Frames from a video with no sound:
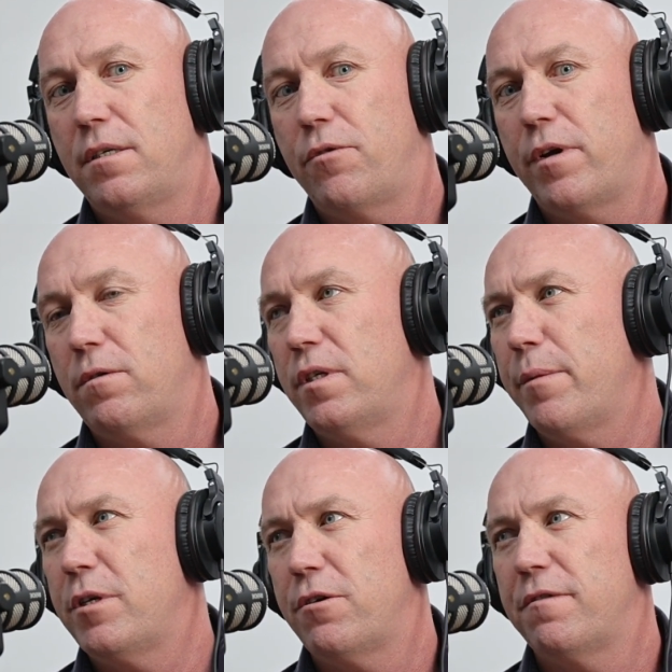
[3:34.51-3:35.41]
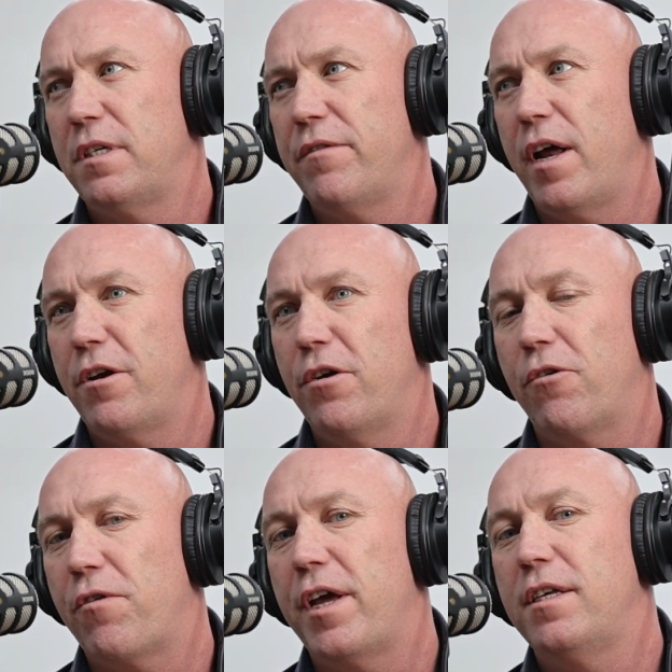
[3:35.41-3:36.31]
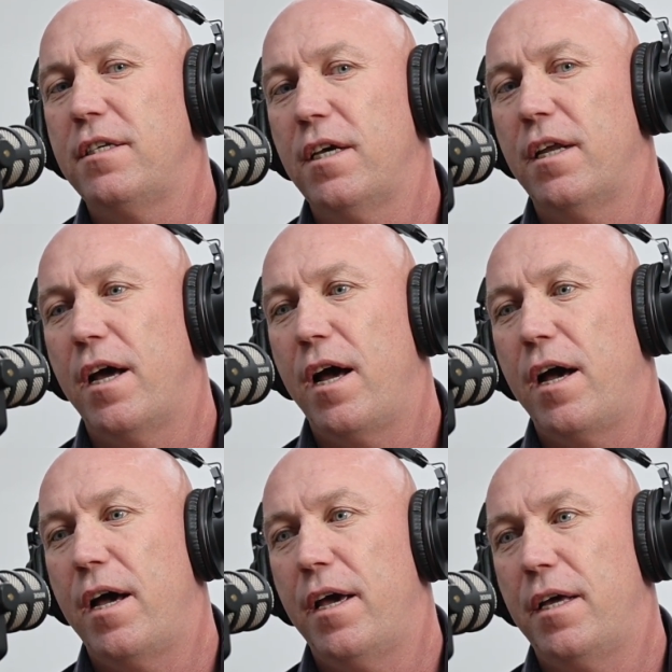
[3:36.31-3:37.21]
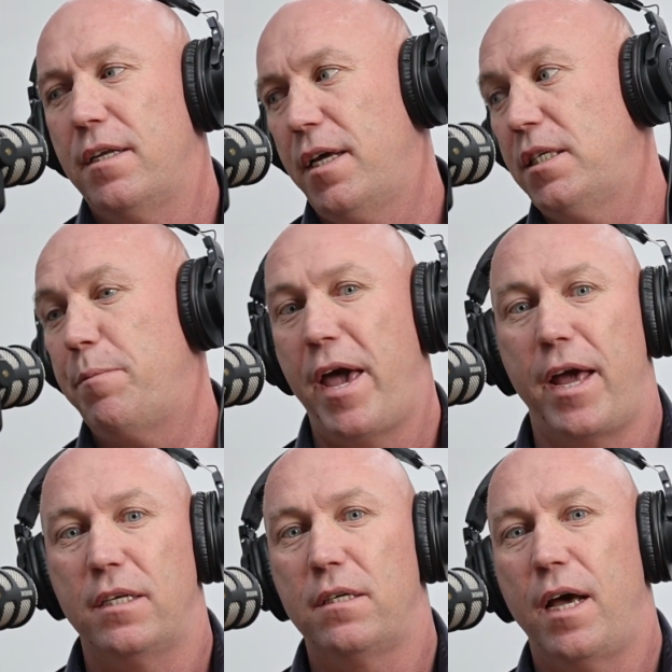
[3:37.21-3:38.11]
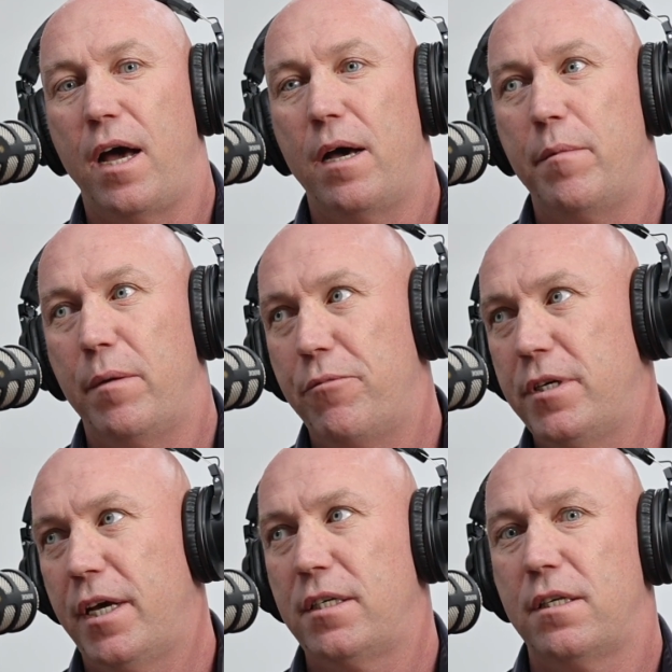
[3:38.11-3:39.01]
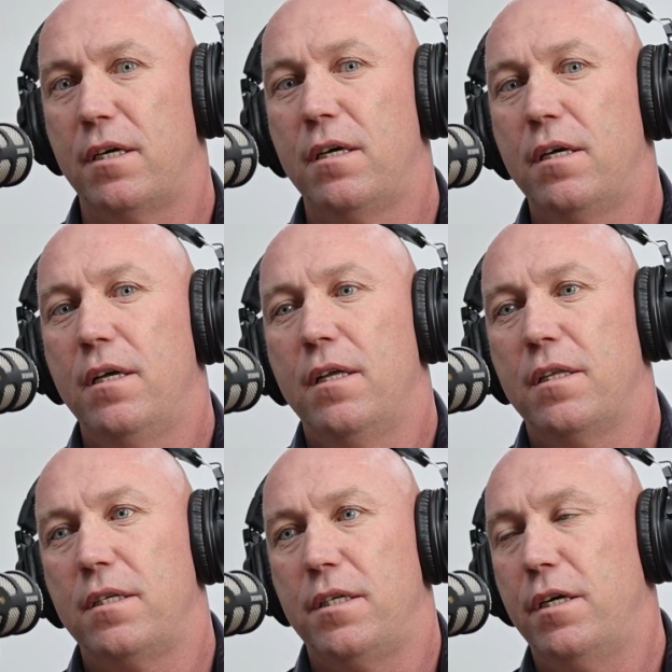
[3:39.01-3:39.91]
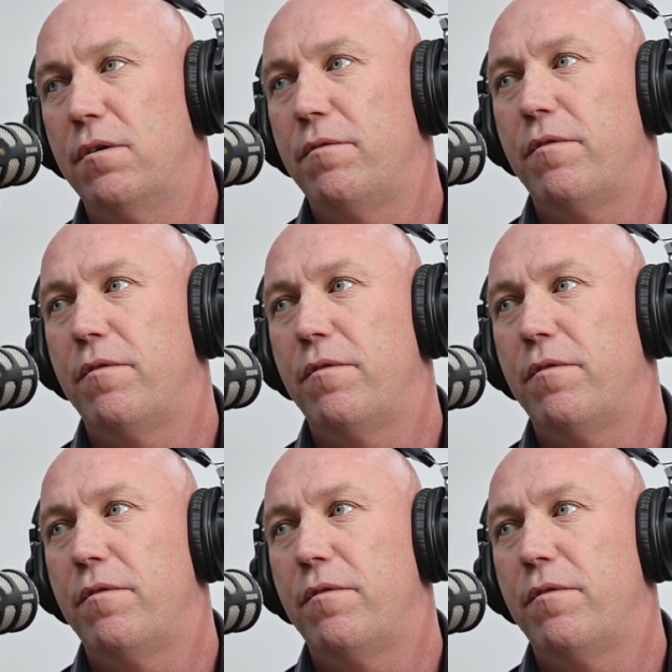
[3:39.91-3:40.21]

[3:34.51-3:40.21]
critical temperature of 700 degrees, it expands and protects the steel